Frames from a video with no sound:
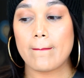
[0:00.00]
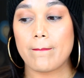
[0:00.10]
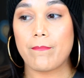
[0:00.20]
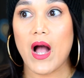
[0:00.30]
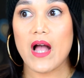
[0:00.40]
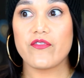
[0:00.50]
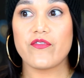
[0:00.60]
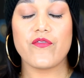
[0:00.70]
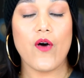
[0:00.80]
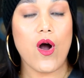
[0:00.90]
by
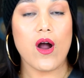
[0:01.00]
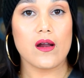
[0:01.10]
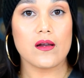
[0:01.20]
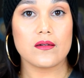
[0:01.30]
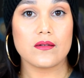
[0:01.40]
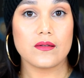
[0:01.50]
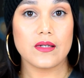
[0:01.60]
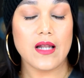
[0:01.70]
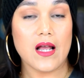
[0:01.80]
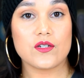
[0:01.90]
far
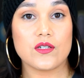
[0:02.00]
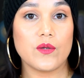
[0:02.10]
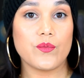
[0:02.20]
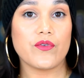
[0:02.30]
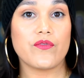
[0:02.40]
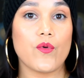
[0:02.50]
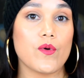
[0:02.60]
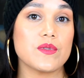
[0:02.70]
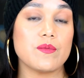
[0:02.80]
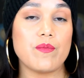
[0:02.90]
it actually
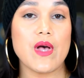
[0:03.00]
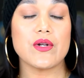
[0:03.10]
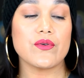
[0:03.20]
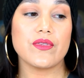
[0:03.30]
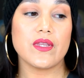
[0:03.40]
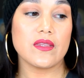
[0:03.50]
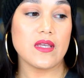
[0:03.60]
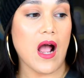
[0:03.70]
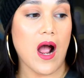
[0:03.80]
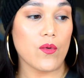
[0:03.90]
performs better than
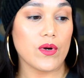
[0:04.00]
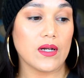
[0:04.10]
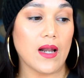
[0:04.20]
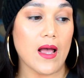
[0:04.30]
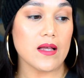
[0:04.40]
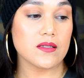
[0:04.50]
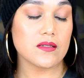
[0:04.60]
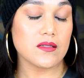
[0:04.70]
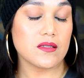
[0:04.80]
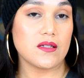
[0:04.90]
the Hourglass
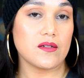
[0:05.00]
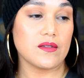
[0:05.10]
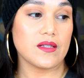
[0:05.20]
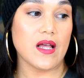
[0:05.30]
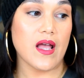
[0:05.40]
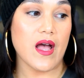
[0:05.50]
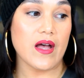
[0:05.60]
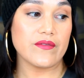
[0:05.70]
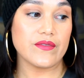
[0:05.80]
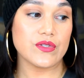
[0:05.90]
concealer that I
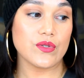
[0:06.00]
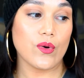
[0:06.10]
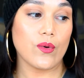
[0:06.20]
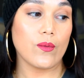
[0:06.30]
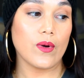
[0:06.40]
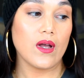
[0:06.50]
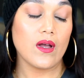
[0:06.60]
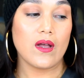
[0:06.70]
have. So